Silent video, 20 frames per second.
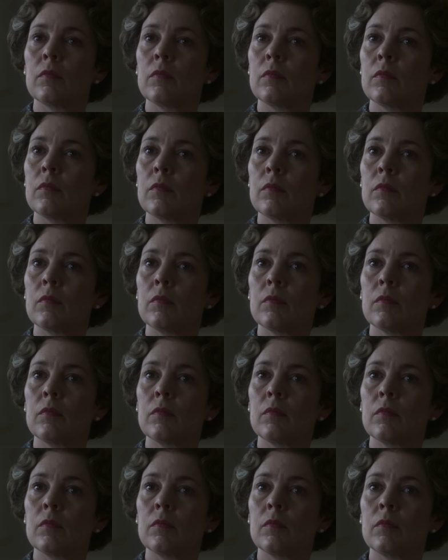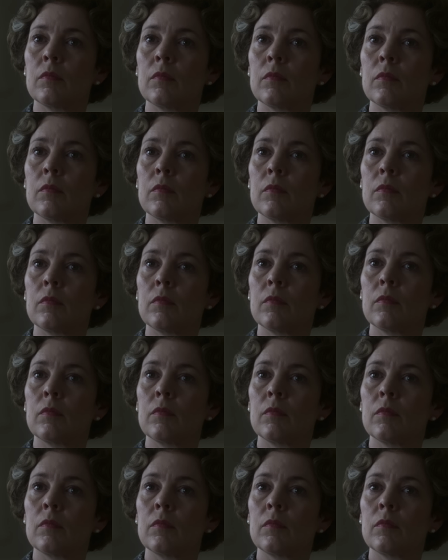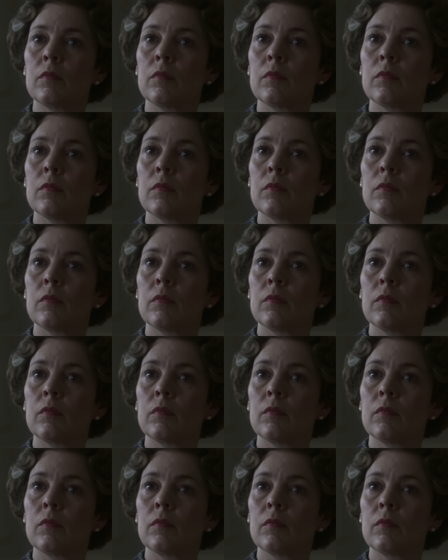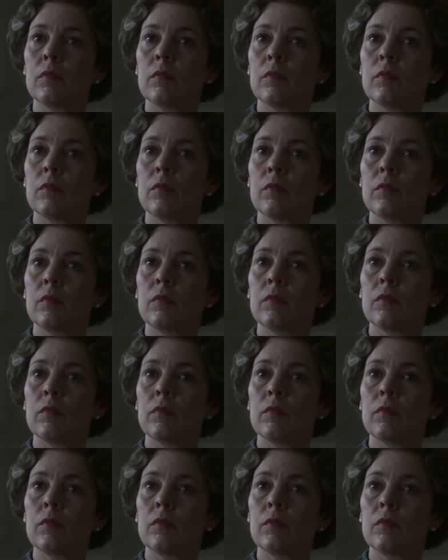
Nothing is said.